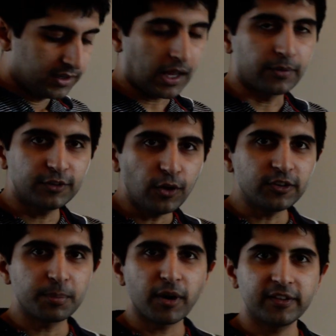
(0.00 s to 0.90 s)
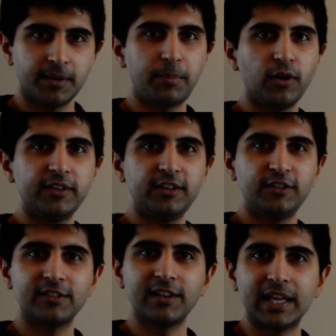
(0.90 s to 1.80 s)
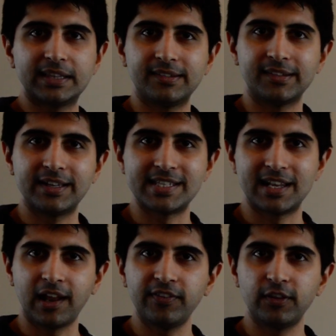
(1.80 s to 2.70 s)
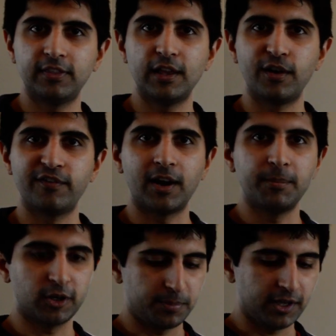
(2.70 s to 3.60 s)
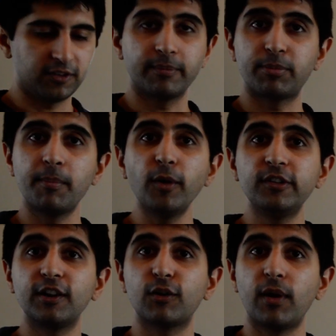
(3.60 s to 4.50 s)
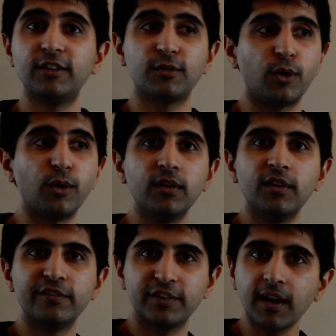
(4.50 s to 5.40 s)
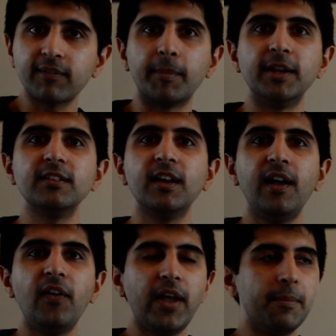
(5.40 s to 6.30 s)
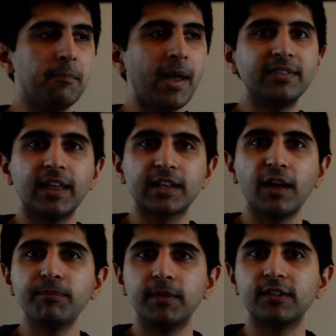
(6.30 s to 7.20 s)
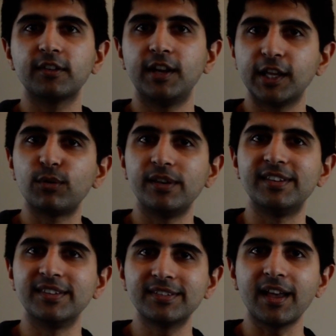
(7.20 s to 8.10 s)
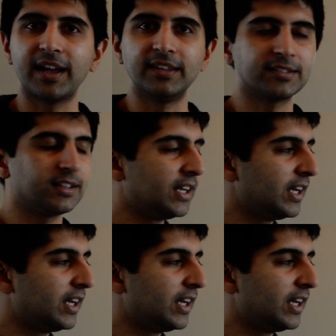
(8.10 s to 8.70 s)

Now, it's no surprise that politicians like this idea, like this theory very much, because it promoted a greater role for government. It meant that governments could increase in size.